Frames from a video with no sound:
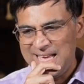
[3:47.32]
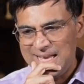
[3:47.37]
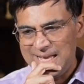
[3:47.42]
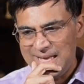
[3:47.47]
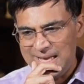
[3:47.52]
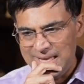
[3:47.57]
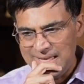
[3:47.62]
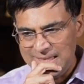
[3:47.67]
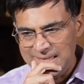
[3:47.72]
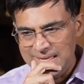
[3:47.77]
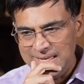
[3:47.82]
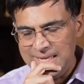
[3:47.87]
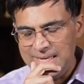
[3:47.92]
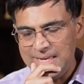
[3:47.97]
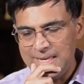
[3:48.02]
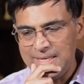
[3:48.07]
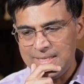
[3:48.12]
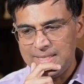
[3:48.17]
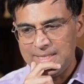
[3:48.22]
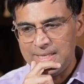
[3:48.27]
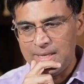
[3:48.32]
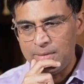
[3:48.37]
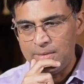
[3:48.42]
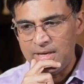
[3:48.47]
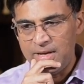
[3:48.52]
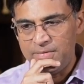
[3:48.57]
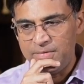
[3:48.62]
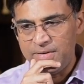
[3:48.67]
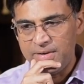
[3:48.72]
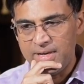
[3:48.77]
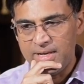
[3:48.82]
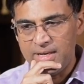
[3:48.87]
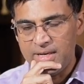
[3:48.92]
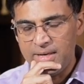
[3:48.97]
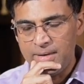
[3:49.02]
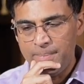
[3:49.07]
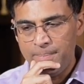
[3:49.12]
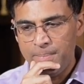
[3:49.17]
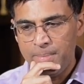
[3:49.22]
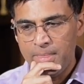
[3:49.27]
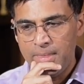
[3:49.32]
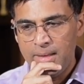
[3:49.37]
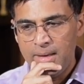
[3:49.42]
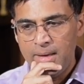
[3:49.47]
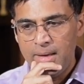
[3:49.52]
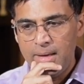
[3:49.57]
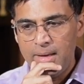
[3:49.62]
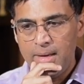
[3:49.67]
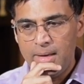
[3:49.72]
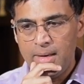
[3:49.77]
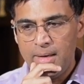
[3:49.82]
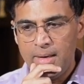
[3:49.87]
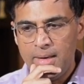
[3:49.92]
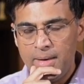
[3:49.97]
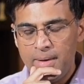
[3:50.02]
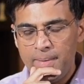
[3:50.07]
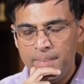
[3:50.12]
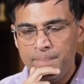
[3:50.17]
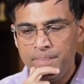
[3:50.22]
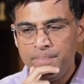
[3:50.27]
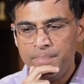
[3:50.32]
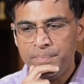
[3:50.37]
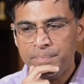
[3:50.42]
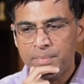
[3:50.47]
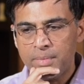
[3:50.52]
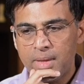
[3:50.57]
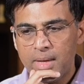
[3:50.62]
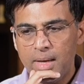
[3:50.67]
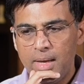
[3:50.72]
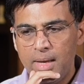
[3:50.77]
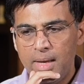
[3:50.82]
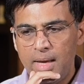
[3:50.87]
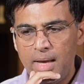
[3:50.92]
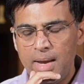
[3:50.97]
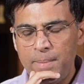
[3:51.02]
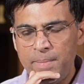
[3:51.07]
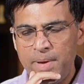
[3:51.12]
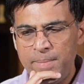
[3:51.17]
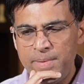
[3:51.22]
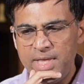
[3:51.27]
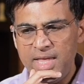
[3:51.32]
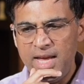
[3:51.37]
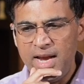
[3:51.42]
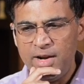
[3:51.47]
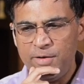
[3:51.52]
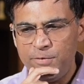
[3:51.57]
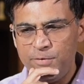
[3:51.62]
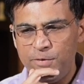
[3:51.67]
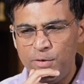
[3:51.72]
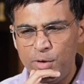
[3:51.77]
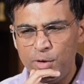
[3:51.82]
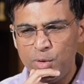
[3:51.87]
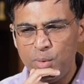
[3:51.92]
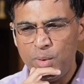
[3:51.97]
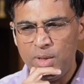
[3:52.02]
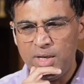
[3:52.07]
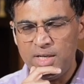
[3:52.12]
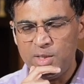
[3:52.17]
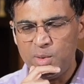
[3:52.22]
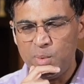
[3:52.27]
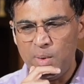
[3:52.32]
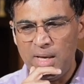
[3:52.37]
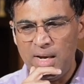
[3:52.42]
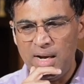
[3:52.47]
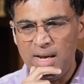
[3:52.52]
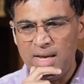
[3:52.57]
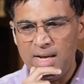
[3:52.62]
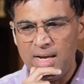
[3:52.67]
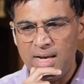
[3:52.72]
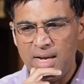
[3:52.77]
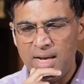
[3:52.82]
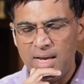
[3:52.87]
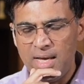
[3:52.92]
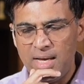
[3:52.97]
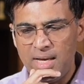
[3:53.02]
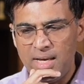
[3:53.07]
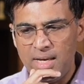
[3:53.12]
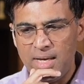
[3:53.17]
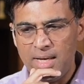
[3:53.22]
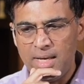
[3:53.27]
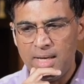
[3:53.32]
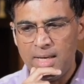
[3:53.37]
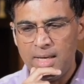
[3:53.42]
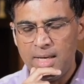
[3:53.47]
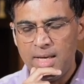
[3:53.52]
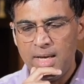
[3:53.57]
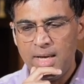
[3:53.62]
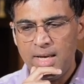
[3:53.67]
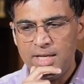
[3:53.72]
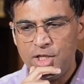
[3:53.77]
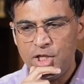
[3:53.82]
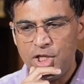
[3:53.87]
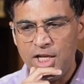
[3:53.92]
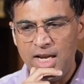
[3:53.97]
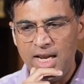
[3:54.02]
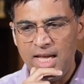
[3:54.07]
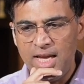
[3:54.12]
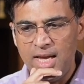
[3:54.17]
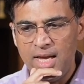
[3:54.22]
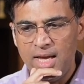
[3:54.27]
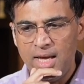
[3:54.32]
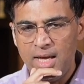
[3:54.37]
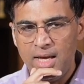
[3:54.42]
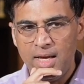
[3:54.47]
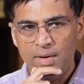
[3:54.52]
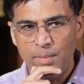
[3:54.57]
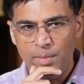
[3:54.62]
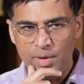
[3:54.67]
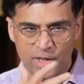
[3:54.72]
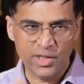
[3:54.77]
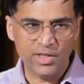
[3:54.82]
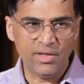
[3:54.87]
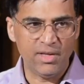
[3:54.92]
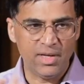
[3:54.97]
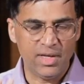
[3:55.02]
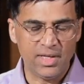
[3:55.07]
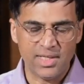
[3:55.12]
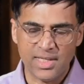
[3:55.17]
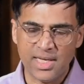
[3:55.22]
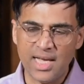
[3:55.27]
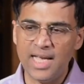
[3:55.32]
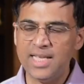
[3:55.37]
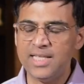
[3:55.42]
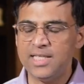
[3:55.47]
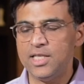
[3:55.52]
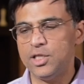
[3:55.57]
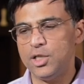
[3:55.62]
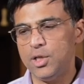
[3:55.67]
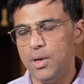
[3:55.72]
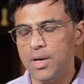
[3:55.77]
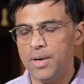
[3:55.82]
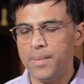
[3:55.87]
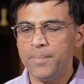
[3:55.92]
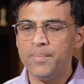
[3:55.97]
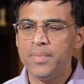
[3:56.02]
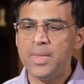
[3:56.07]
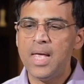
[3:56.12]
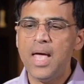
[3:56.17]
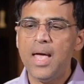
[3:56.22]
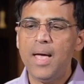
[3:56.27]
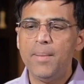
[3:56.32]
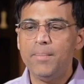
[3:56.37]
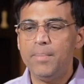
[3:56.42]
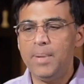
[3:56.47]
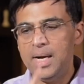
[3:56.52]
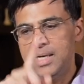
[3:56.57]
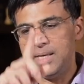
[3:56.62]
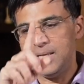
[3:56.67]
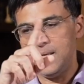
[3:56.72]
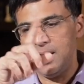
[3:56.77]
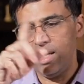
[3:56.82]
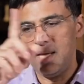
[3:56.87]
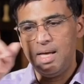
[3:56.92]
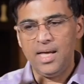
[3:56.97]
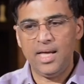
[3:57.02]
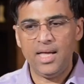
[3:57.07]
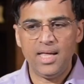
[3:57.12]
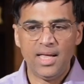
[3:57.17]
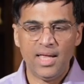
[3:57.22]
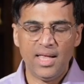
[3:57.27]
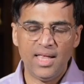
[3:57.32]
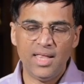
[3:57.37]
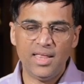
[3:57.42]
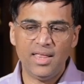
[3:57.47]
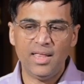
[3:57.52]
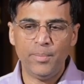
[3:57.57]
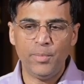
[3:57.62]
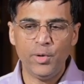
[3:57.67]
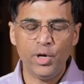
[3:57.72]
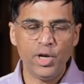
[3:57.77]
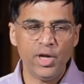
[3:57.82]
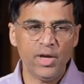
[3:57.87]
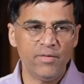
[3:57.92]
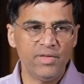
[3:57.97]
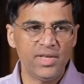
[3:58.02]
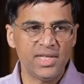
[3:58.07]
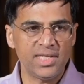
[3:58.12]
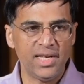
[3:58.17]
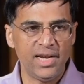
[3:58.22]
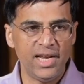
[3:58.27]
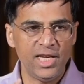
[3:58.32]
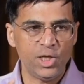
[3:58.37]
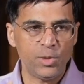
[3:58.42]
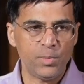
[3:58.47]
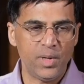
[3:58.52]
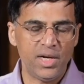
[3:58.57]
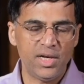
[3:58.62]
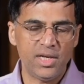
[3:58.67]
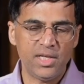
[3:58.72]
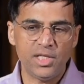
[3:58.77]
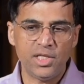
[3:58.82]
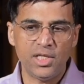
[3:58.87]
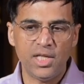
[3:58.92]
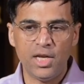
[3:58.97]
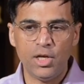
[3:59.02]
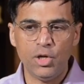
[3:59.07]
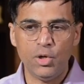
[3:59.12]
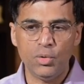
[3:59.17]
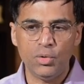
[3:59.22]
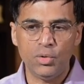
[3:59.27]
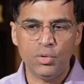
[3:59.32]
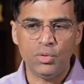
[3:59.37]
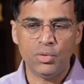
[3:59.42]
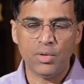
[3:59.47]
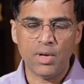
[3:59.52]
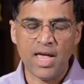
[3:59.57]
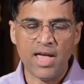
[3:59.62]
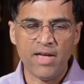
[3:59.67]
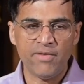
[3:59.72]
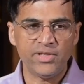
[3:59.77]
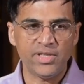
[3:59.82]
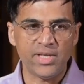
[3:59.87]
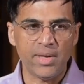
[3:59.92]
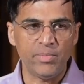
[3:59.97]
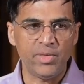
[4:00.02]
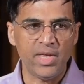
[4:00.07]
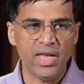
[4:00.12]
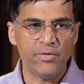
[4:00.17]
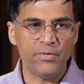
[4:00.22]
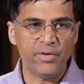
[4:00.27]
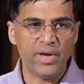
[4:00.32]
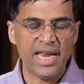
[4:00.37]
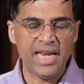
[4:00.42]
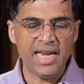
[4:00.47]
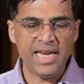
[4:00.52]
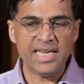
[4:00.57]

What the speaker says: I think, yes, South Africa. And maybe they had a fourth one as well in Chile because of the skies and so on. But the beauty of this arrangement is that you have something, any